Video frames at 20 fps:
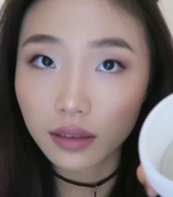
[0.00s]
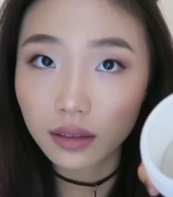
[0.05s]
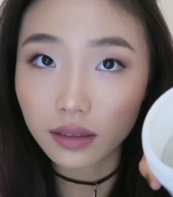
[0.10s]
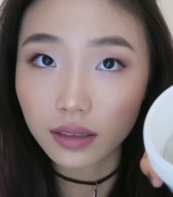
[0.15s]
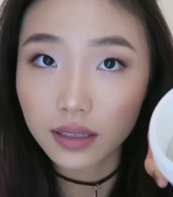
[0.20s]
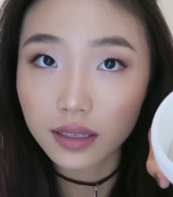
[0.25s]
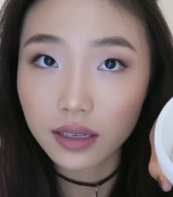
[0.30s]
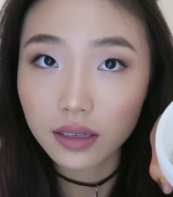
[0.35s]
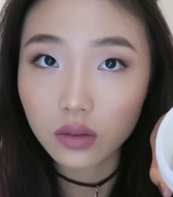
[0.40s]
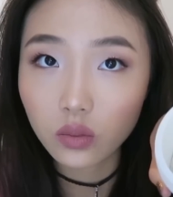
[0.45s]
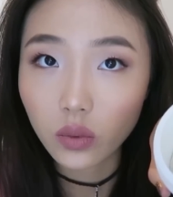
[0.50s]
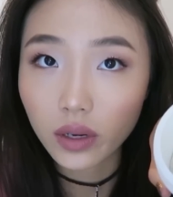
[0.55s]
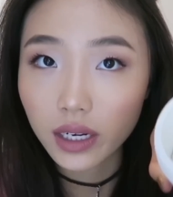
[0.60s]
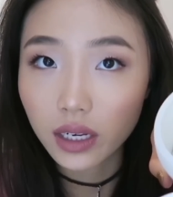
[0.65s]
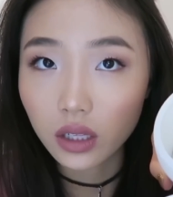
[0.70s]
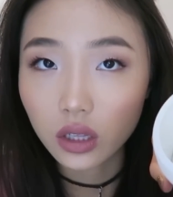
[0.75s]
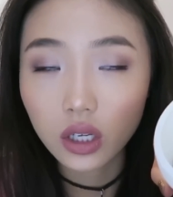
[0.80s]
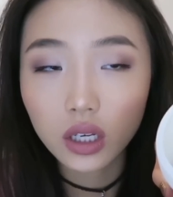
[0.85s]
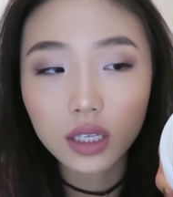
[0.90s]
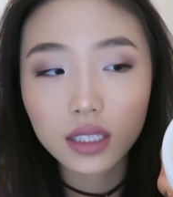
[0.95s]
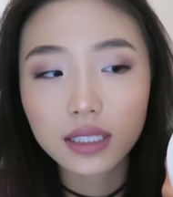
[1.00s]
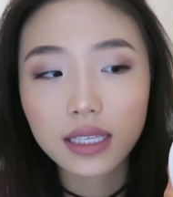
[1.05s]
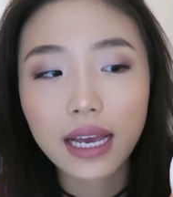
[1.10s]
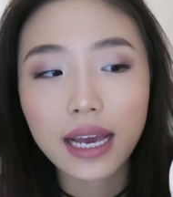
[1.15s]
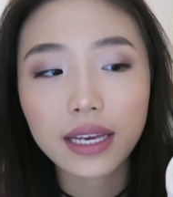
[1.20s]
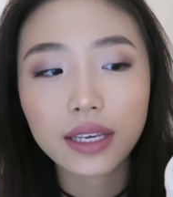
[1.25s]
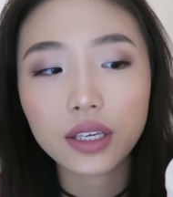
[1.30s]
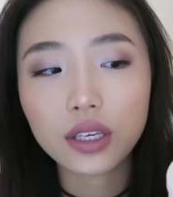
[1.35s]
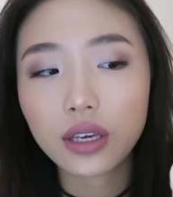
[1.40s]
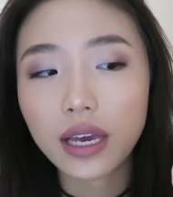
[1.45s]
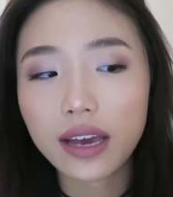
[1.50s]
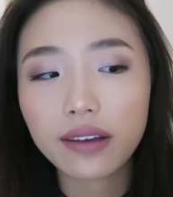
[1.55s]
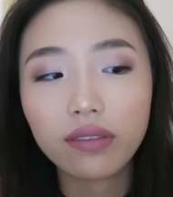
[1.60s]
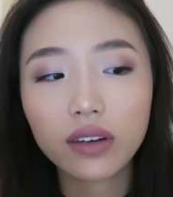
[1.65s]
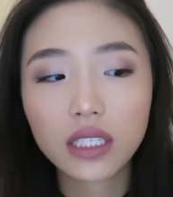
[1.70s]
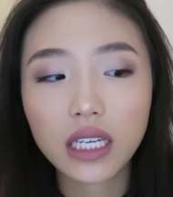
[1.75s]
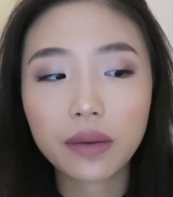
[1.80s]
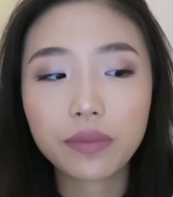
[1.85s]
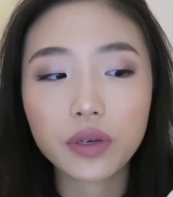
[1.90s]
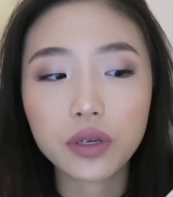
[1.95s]
this is what it looks like.
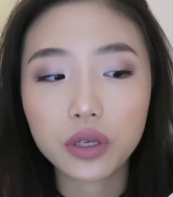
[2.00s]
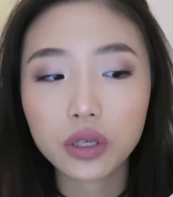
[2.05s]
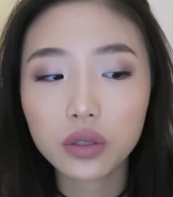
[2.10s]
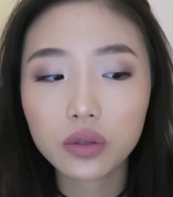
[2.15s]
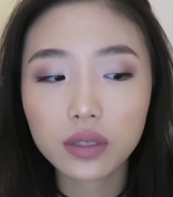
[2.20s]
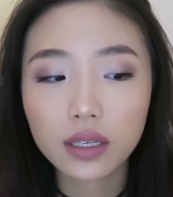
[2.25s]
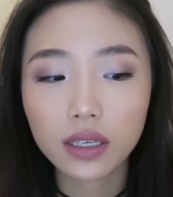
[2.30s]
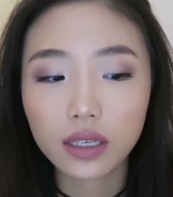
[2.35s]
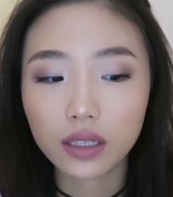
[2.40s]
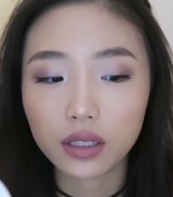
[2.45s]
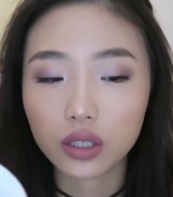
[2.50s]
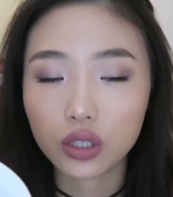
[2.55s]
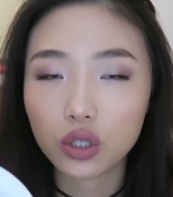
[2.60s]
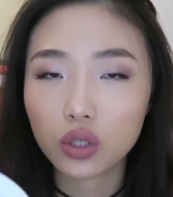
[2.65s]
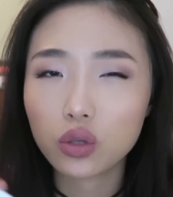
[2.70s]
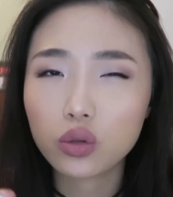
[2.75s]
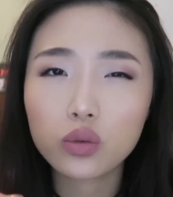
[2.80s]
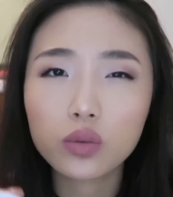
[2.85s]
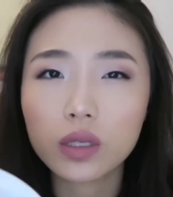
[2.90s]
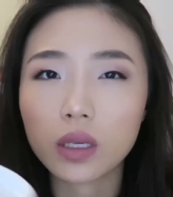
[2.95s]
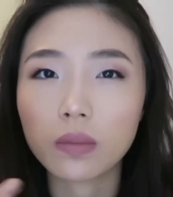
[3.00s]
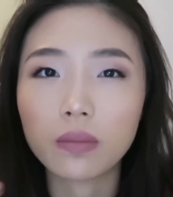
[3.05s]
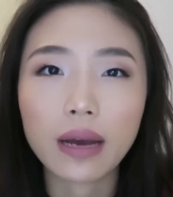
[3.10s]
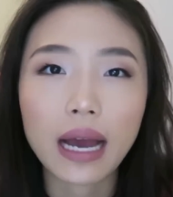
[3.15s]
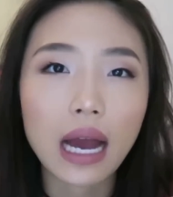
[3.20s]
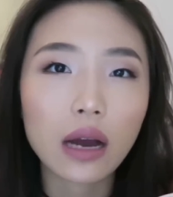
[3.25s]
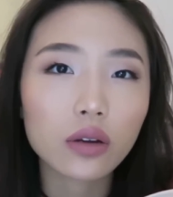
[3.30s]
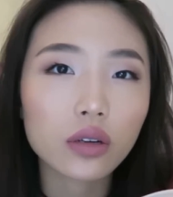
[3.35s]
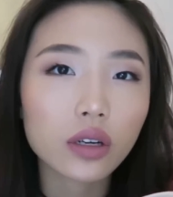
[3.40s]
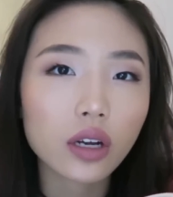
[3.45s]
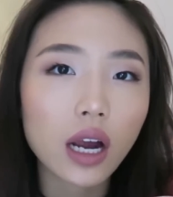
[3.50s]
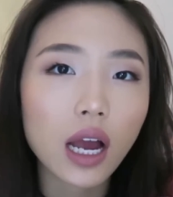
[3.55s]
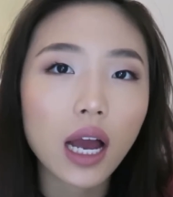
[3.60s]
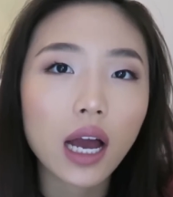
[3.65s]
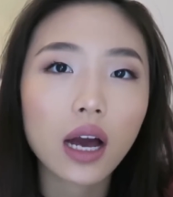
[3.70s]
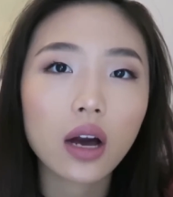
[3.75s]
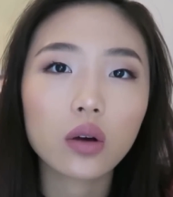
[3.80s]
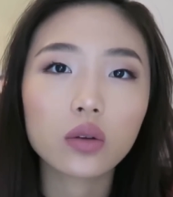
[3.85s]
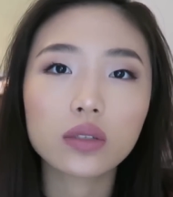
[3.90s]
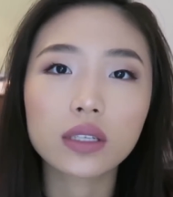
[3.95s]
Every time you use it, you scoop some powder
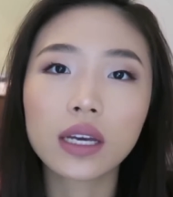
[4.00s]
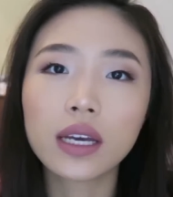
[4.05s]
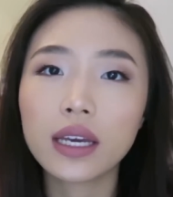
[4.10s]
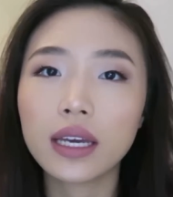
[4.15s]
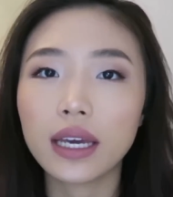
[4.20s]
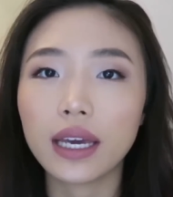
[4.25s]
out